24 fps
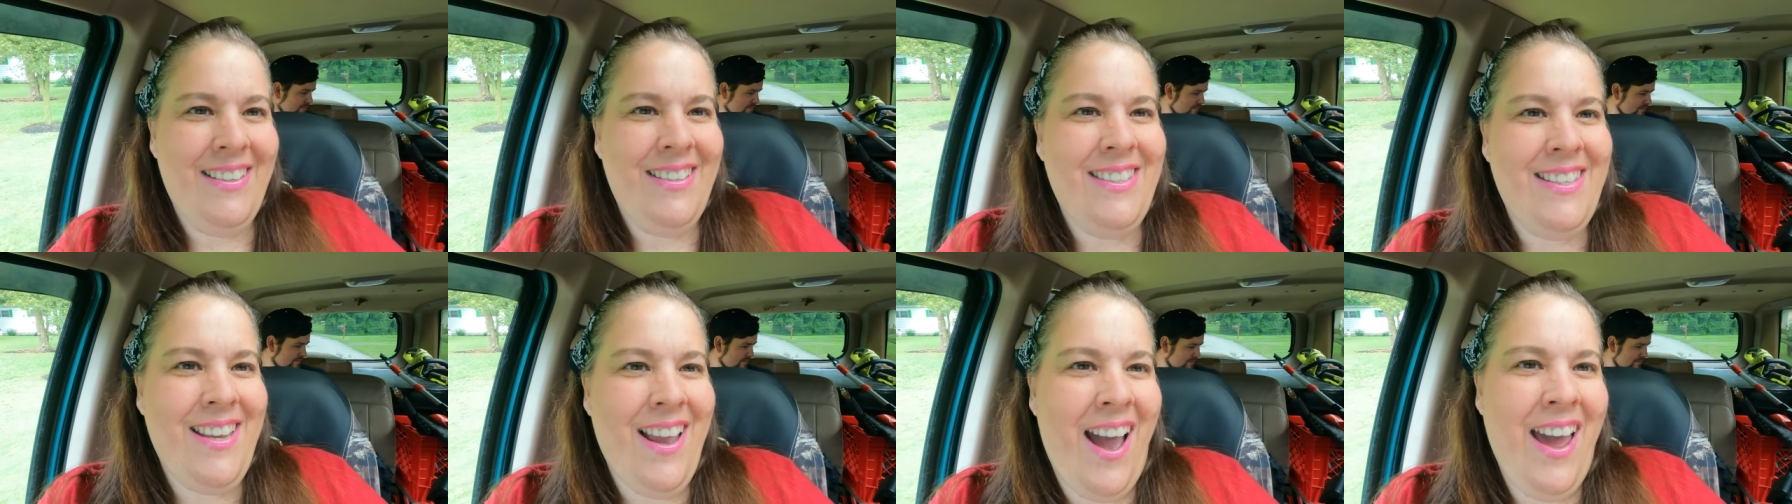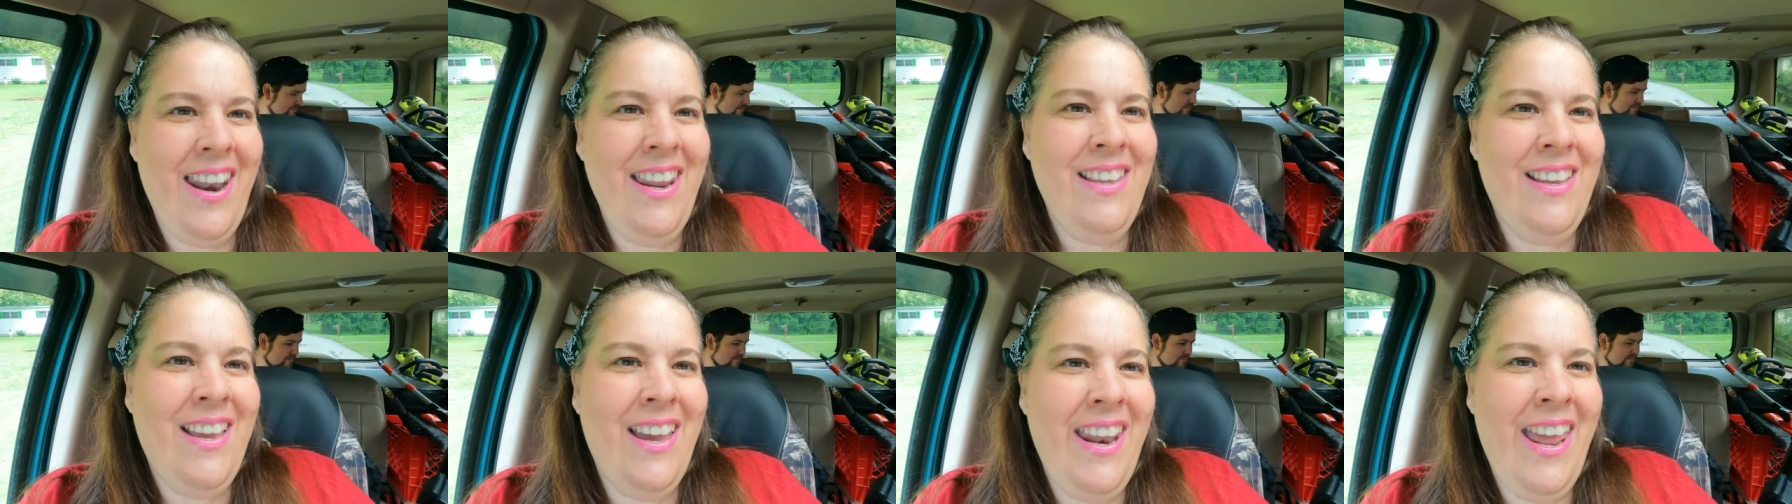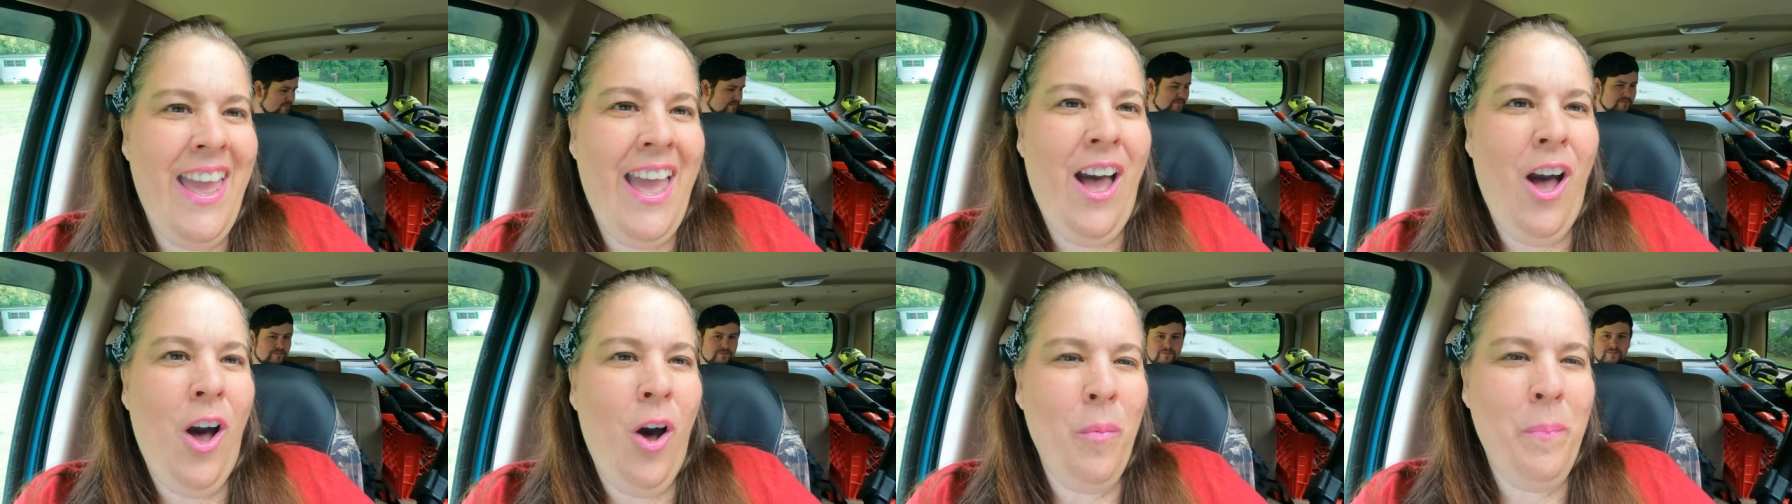Scotty, you
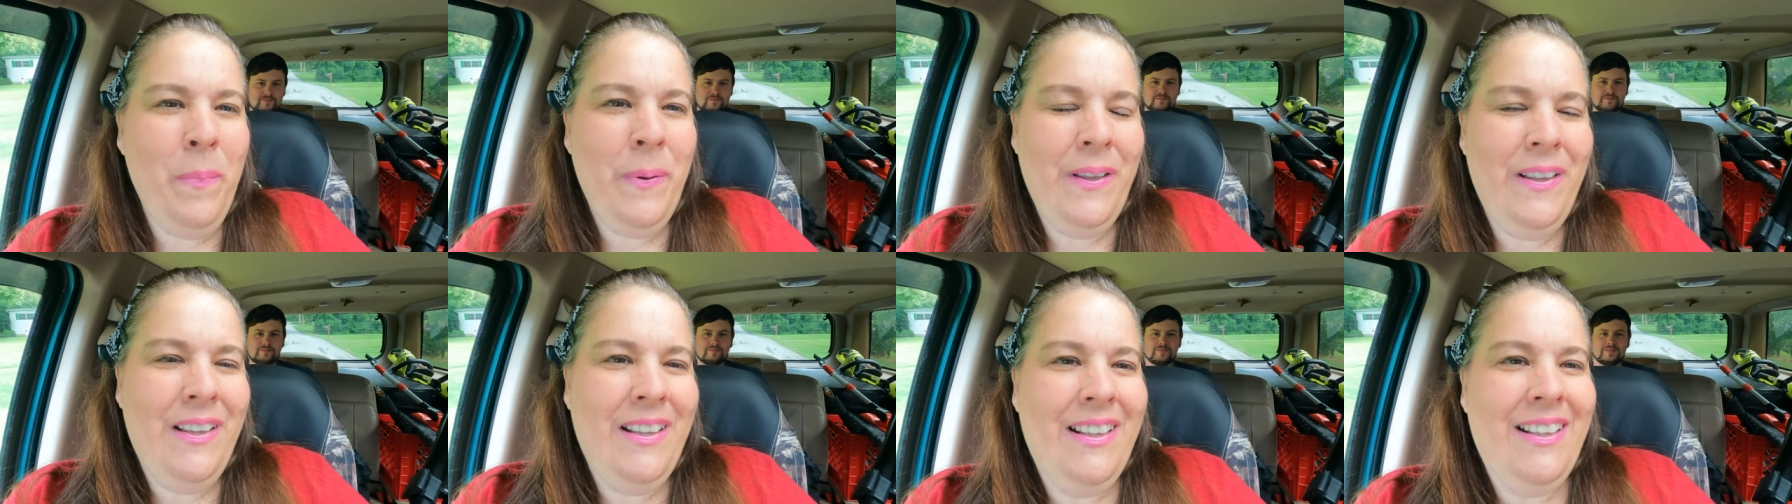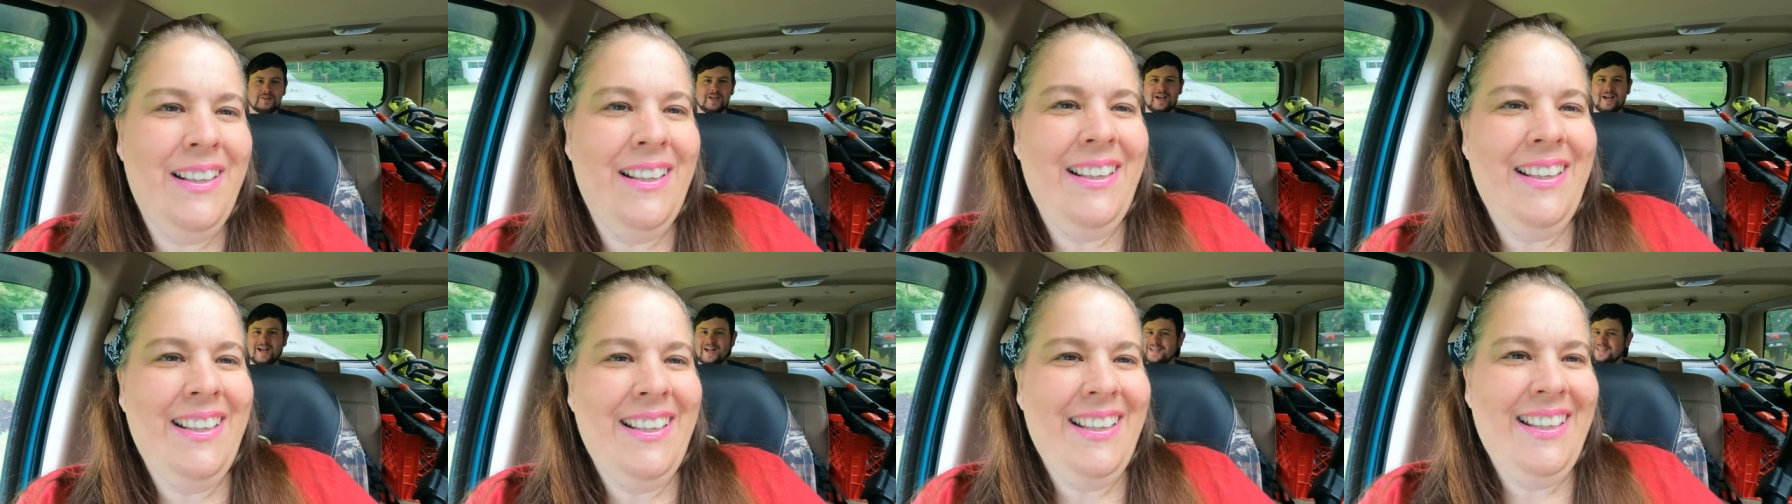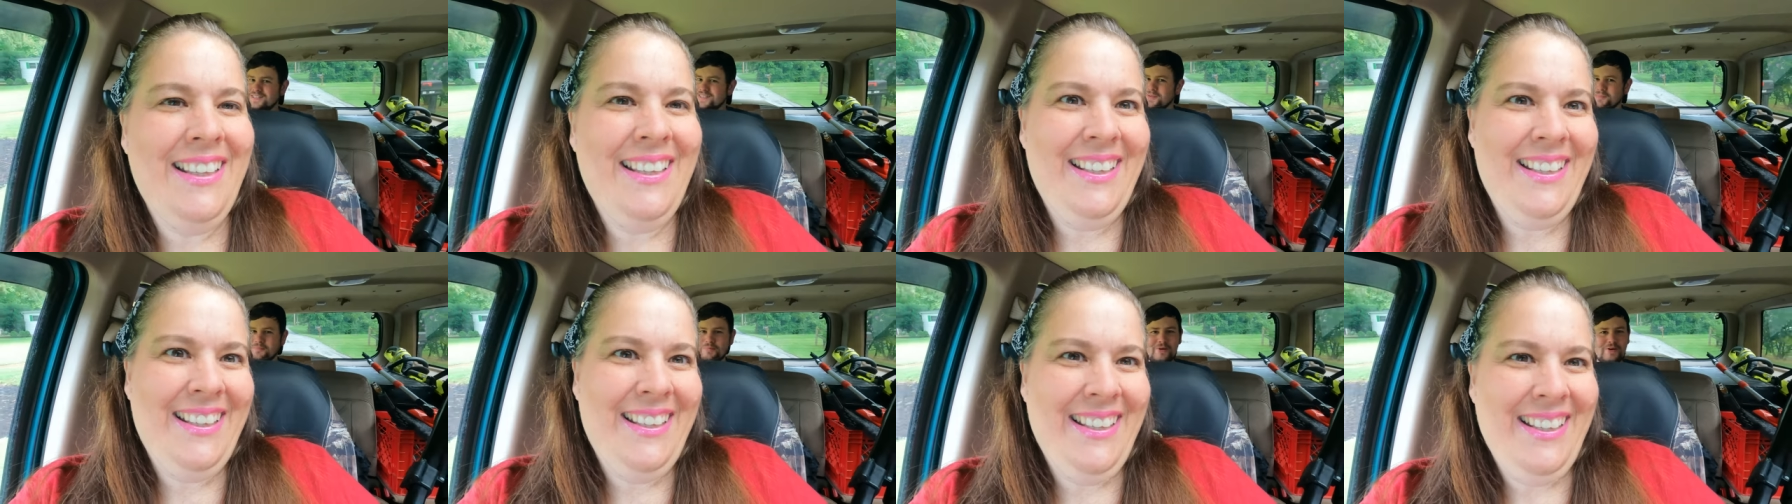gonna help?
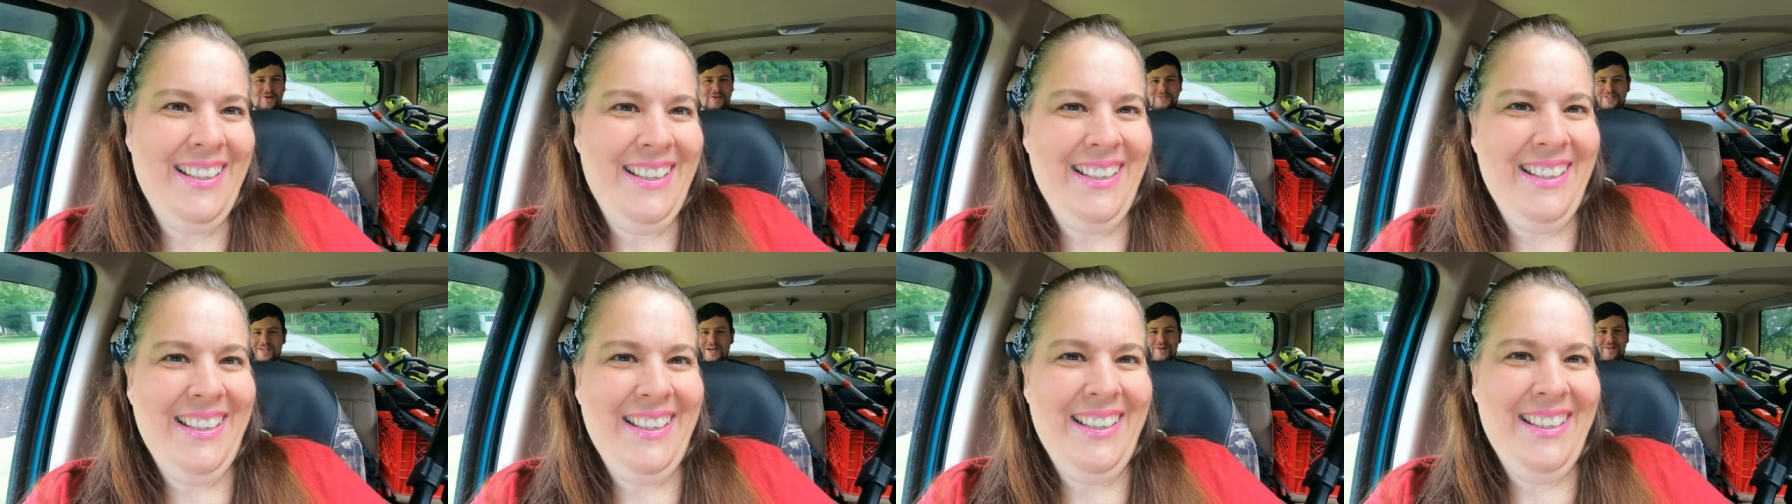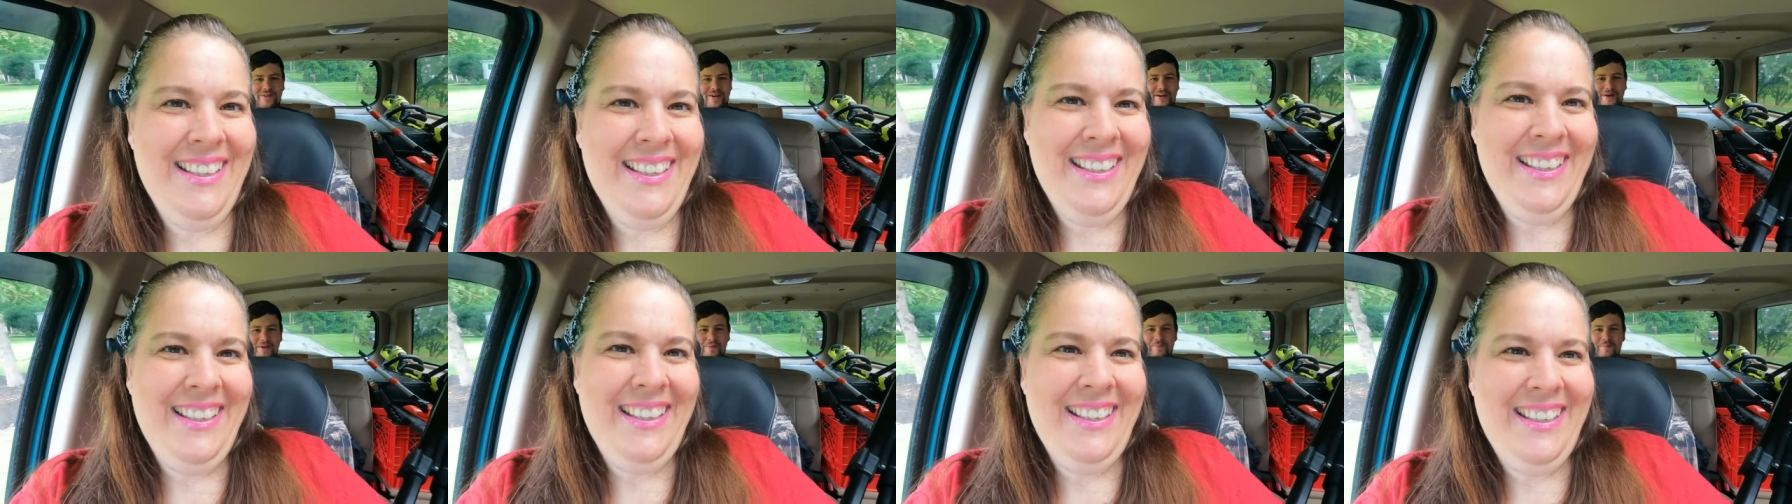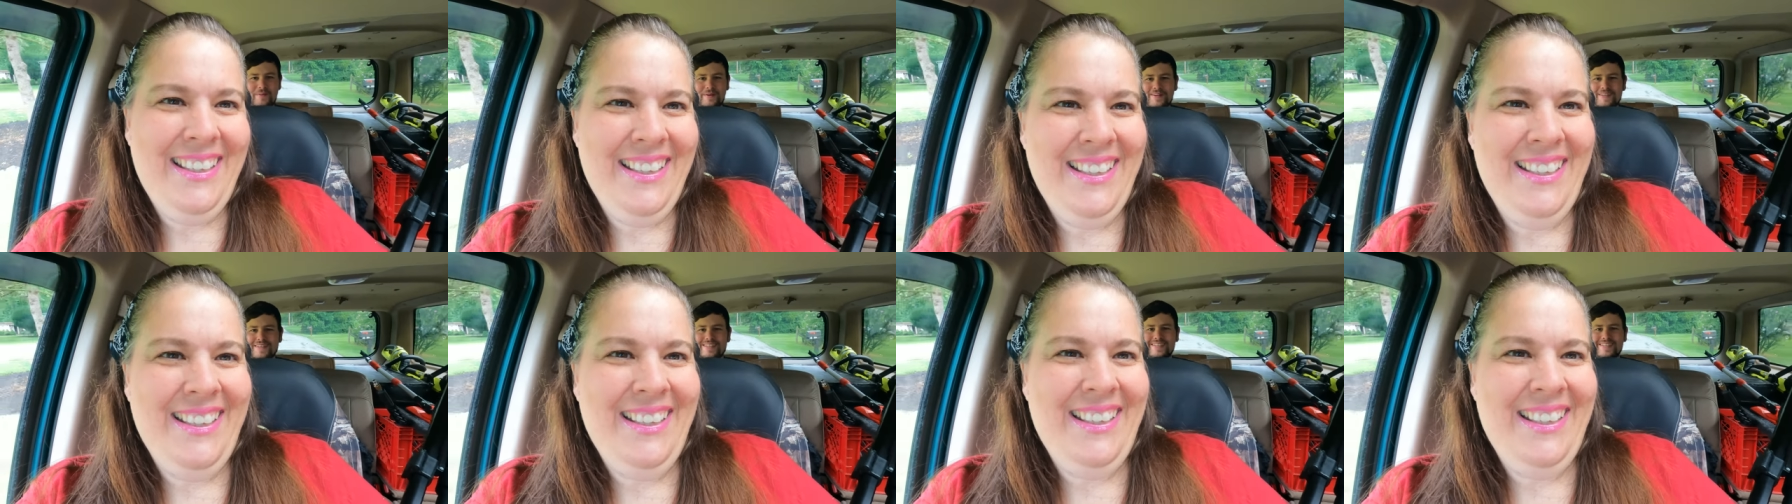I suppose I'll help.